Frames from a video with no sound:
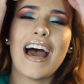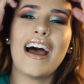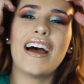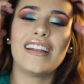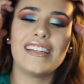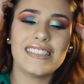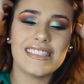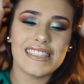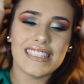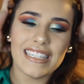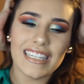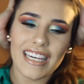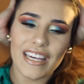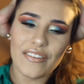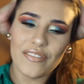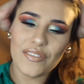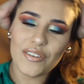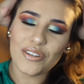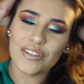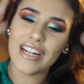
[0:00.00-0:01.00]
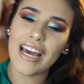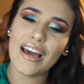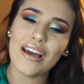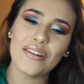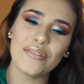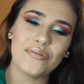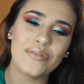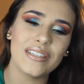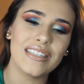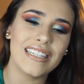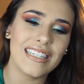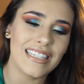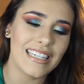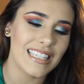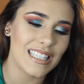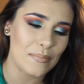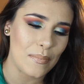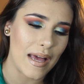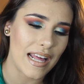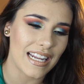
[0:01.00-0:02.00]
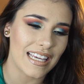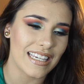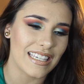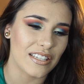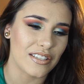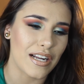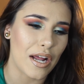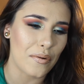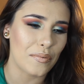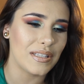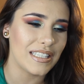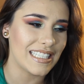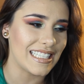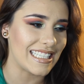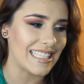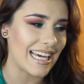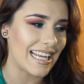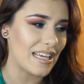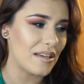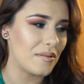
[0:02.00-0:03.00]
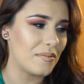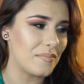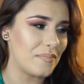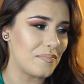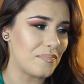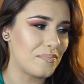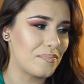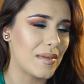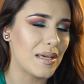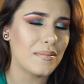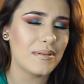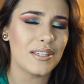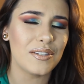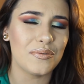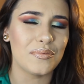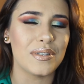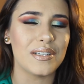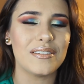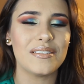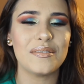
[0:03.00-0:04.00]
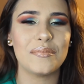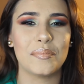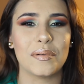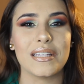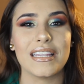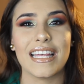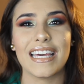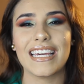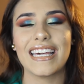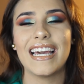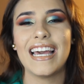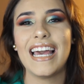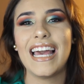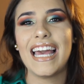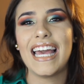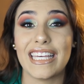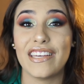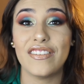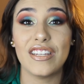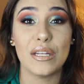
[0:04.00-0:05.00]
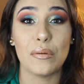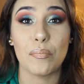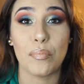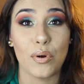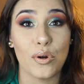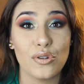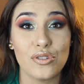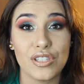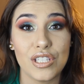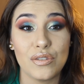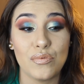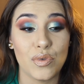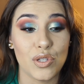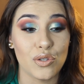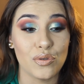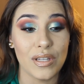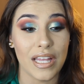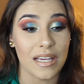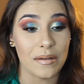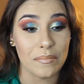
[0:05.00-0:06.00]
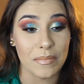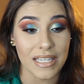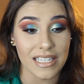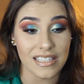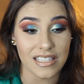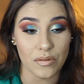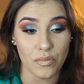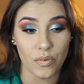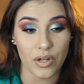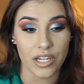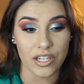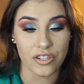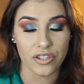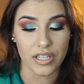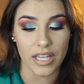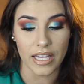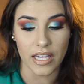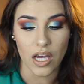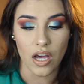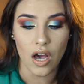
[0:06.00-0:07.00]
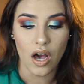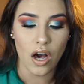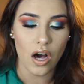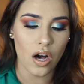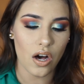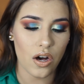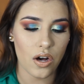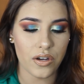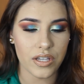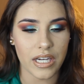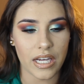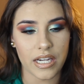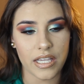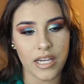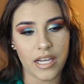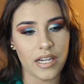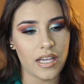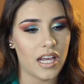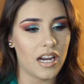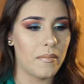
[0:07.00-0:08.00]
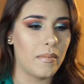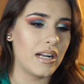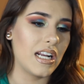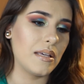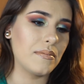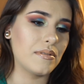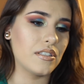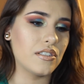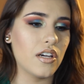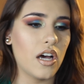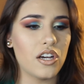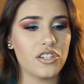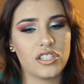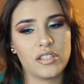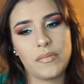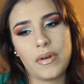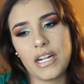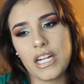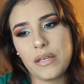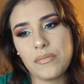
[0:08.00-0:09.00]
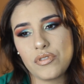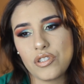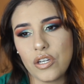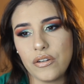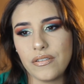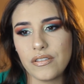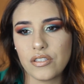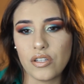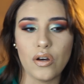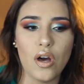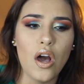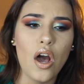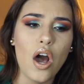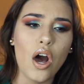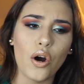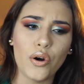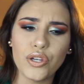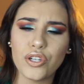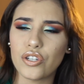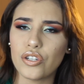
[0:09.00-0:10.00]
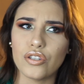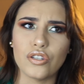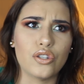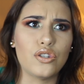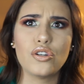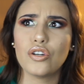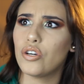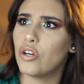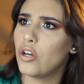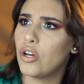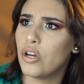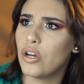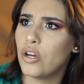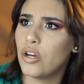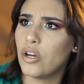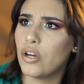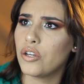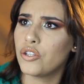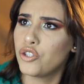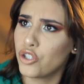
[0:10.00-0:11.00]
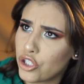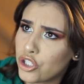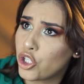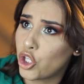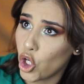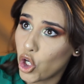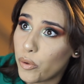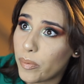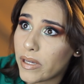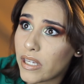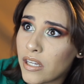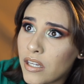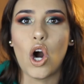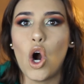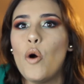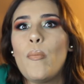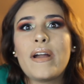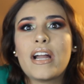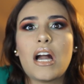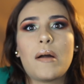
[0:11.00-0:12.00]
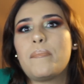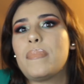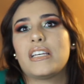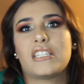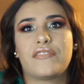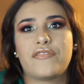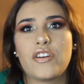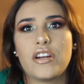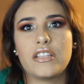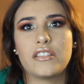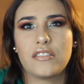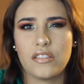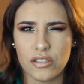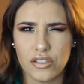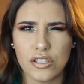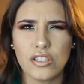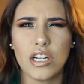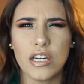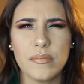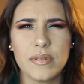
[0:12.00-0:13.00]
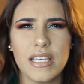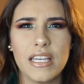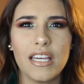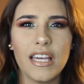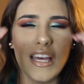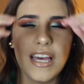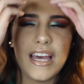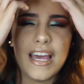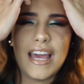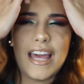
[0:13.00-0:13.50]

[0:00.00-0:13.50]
Honestly, if you're not really Hispanic, you're not really gonna get it. Maybe you will, but like, even in person, when you like meet someone and you're like, oh, yada yada yada, my name's Natasha, my name's so and so. Oh, you're Cuban? Oh my god, best friends. Do you know what I'm saying?